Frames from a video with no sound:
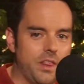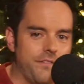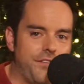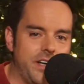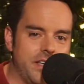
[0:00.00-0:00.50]

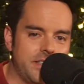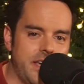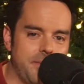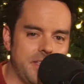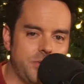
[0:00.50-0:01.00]
One of the
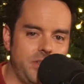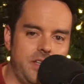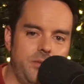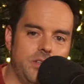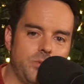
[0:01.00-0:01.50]
funniest
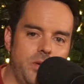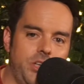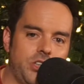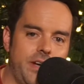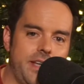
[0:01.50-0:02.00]
segments we did
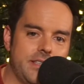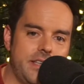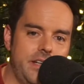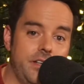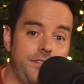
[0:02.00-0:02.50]
was when we
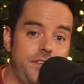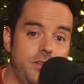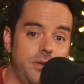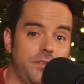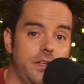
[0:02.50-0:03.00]

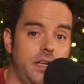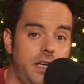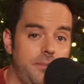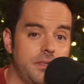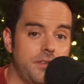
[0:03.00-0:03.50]
translated a few
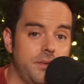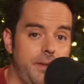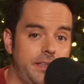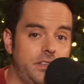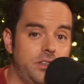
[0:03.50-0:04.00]
of the
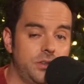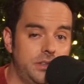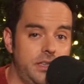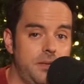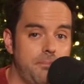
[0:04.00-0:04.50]
names of the
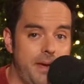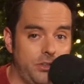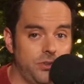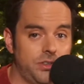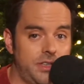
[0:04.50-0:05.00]
Mexico
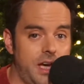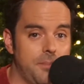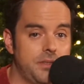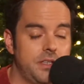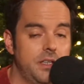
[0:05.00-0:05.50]
City metro
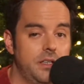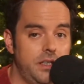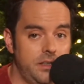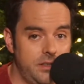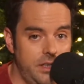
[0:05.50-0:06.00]

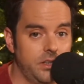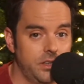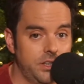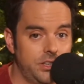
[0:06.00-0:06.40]
stops into